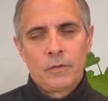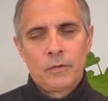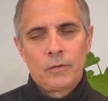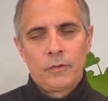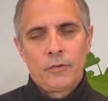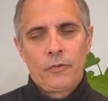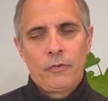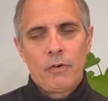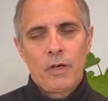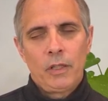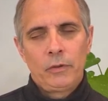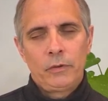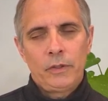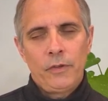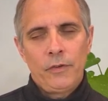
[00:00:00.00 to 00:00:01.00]

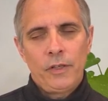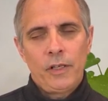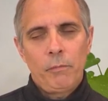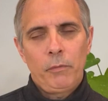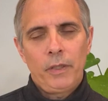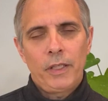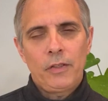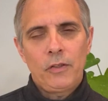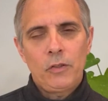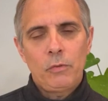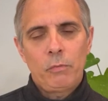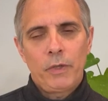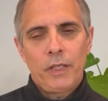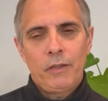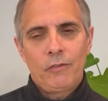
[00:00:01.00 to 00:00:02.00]
Following them like you
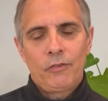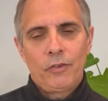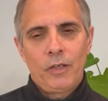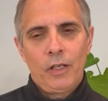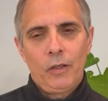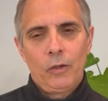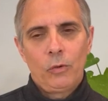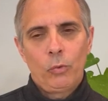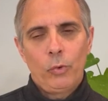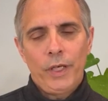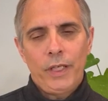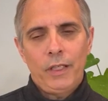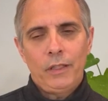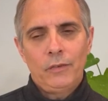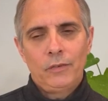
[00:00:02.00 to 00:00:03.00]
might follow
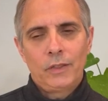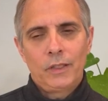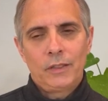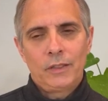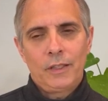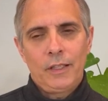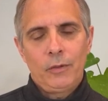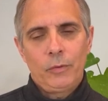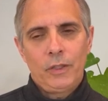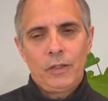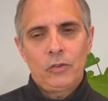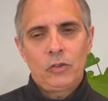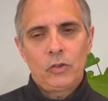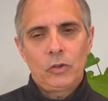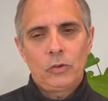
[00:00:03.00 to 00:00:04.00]
waves as they went
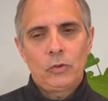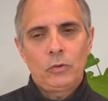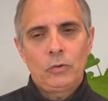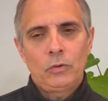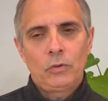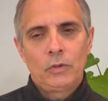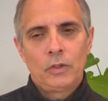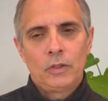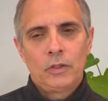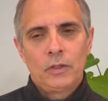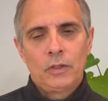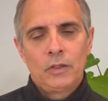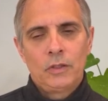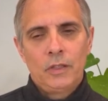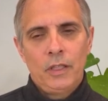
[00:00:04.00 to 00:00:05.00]
into
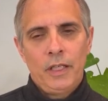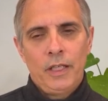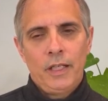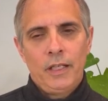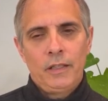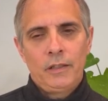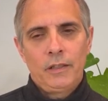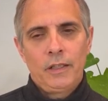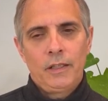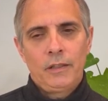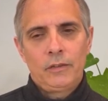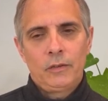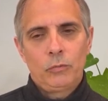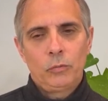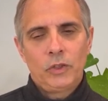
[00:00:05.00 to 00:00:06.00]
and
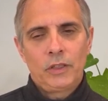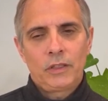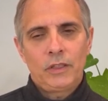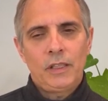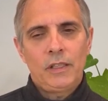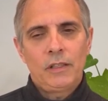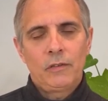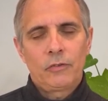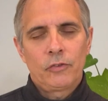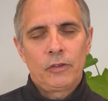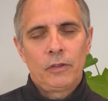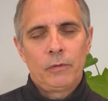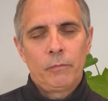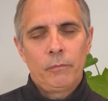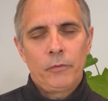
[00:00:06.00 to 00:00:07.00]
receded
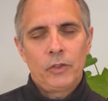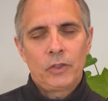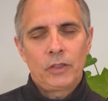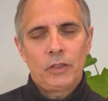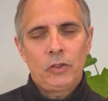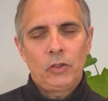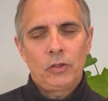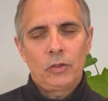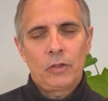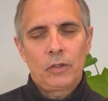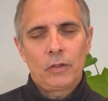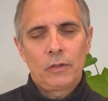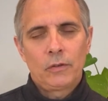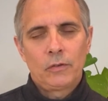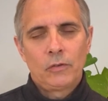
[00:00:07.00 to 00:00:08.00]
from the
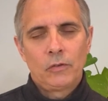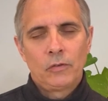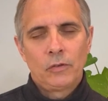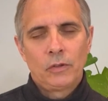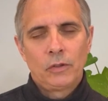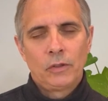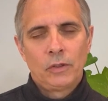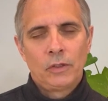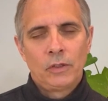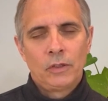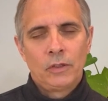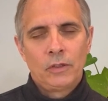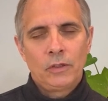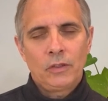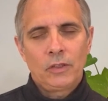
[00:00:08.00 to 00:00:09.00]
seashore.
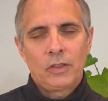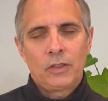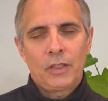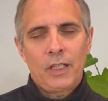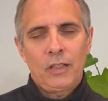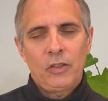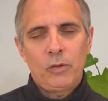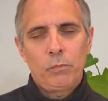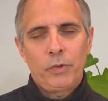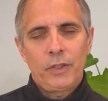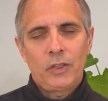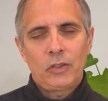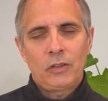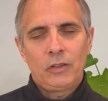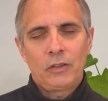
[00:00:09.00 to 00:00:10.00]
Just gently
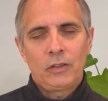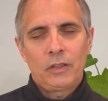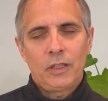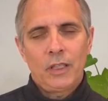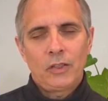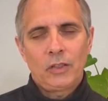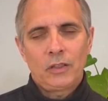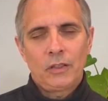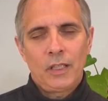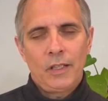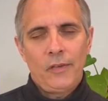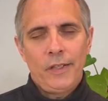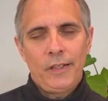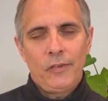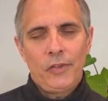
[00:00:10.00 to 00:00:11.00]
placing your attention on
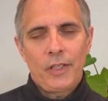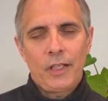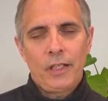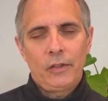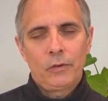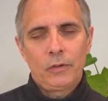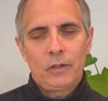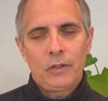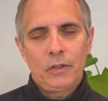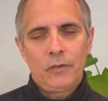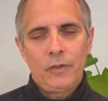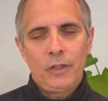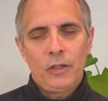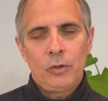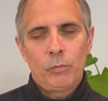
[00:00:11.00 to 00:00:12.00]
the entirety of
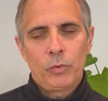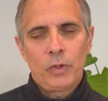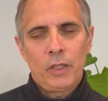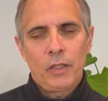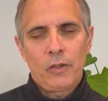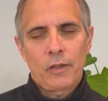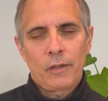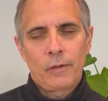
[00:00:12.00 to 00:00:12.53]
the in-breath.